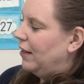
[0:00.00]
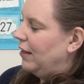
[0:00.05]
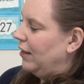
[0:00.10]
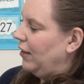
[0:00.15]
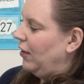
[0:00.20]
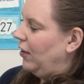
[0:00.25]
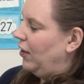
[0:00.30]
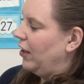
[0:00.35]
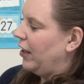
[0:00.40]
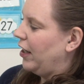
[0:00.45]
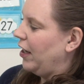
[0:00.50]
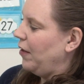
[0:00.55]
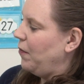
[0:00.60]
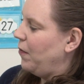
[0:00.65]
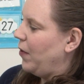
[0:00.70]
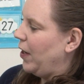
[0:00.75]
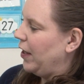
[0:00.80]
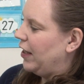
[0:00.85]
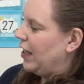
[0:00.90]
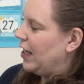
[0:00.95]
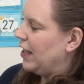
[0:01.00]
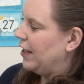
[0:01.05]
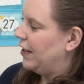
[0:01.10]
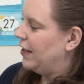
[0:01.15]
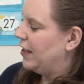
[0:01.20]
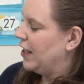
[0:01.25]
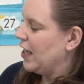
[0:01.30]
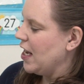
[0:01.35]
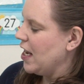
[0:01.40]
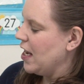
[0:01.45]
Look at what they
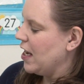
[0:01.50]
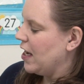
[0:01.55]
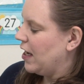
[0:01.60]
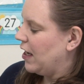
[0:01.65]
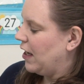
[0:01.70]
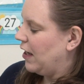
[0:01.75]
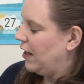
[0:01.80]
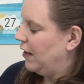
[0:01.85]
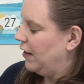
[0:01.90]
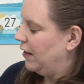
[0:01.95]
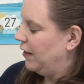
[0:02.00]
see.